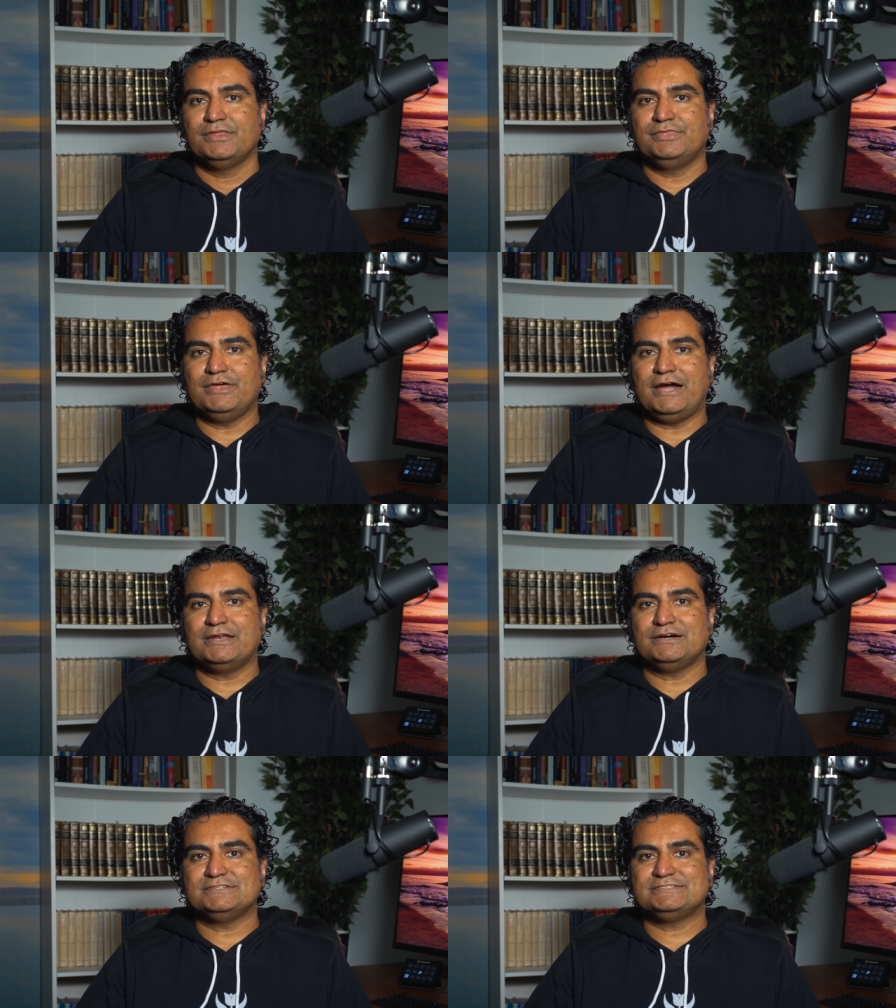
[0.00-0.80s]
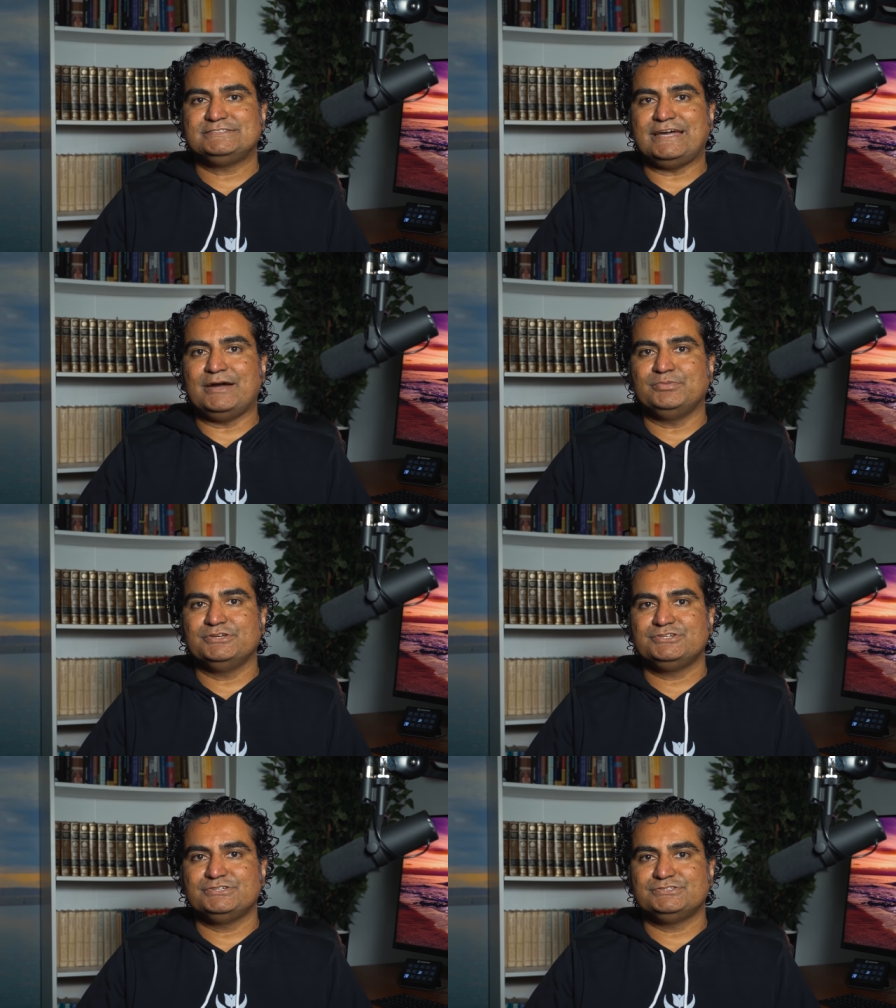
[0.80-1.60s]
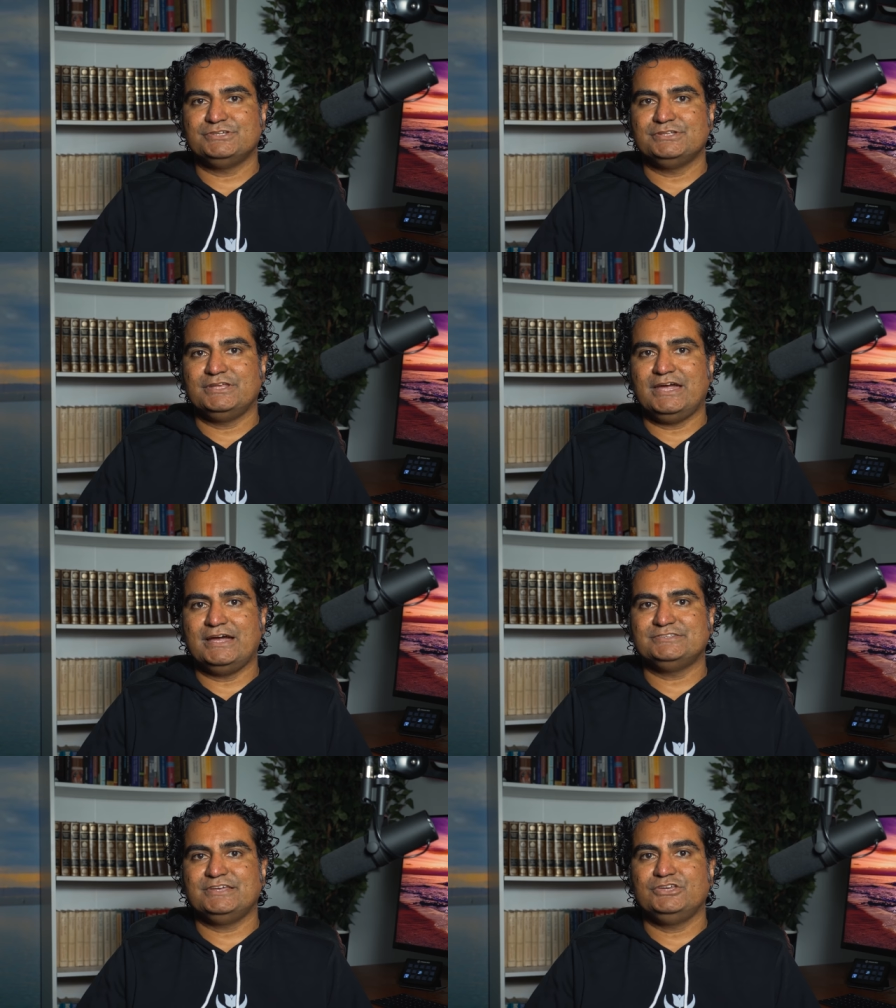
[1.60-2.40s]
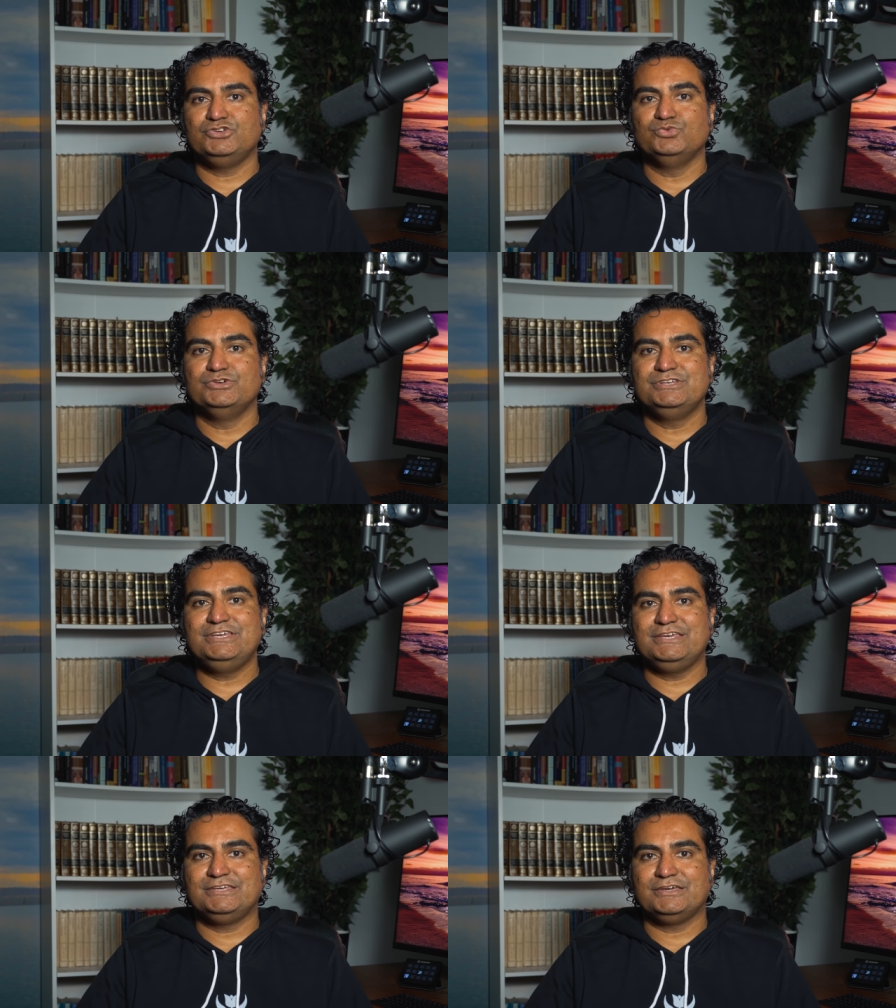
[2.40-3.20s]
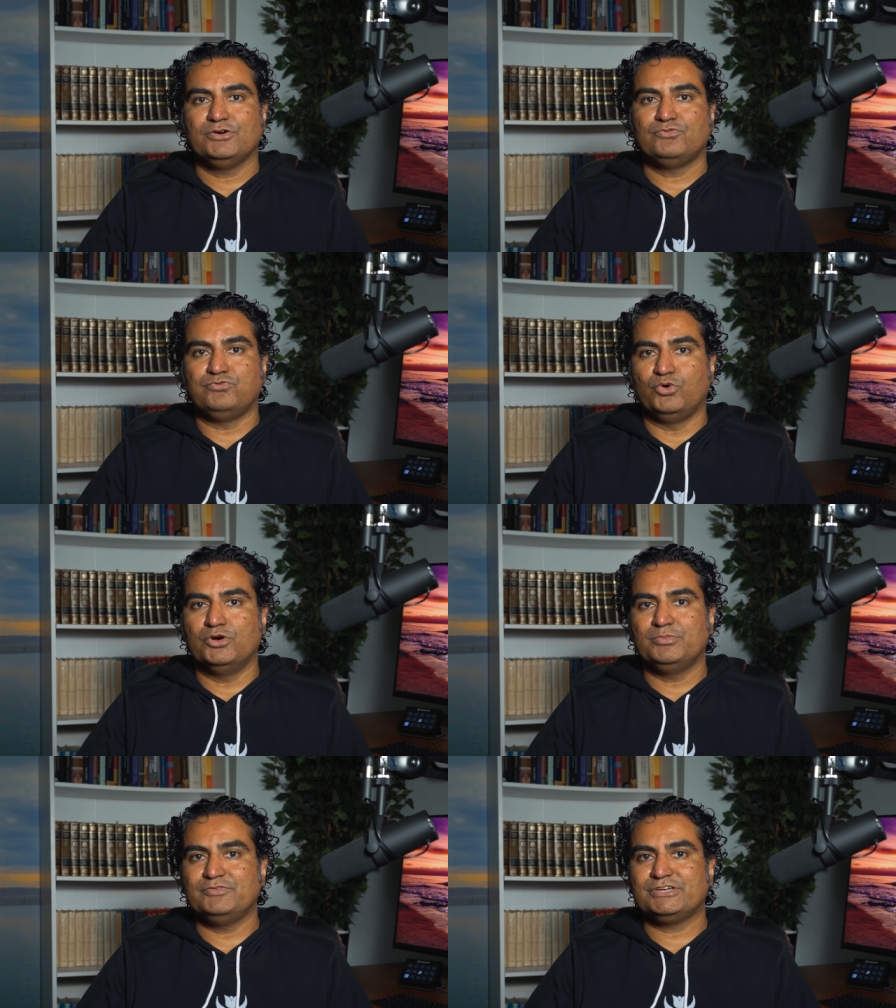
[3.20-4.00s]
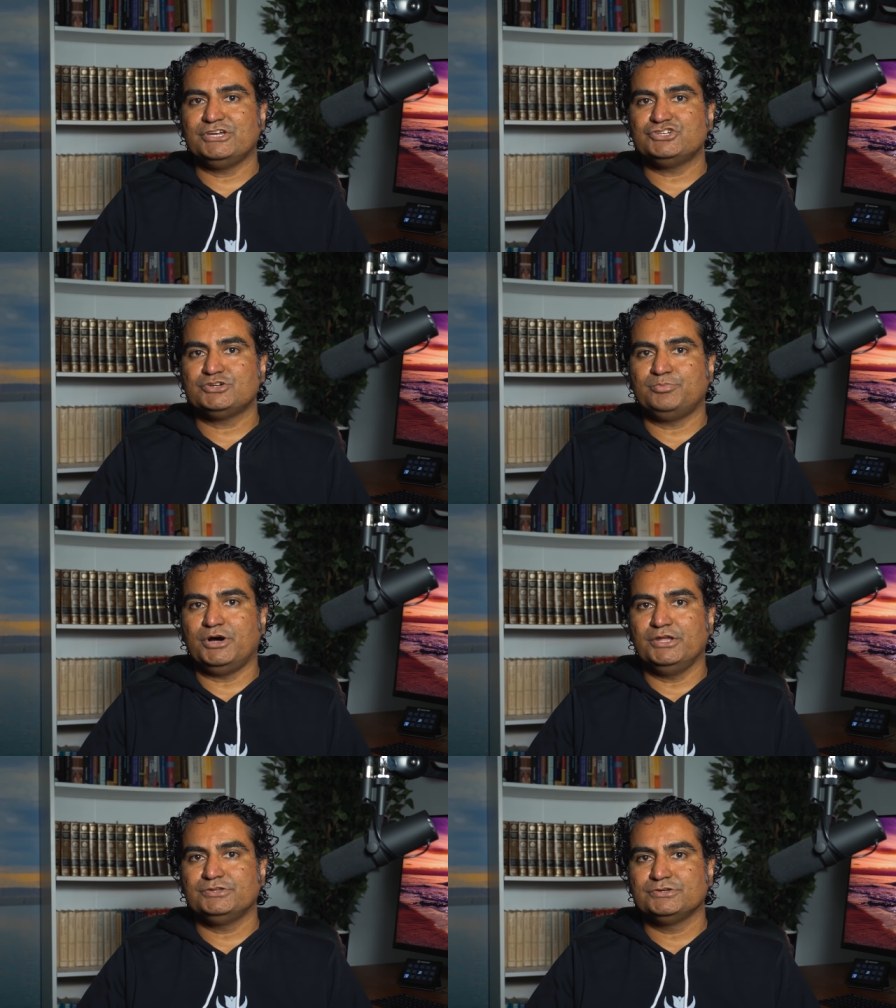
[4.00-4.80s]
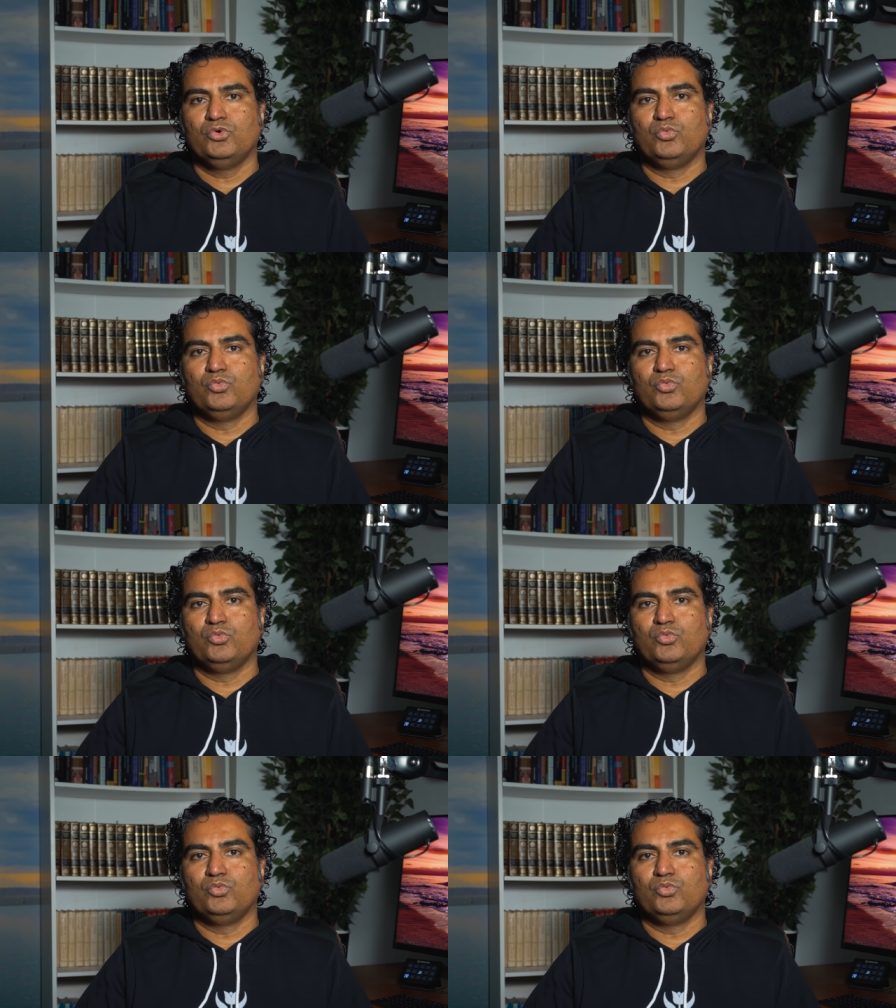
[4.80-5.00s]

that establishes it as a unique form of a kinship bond?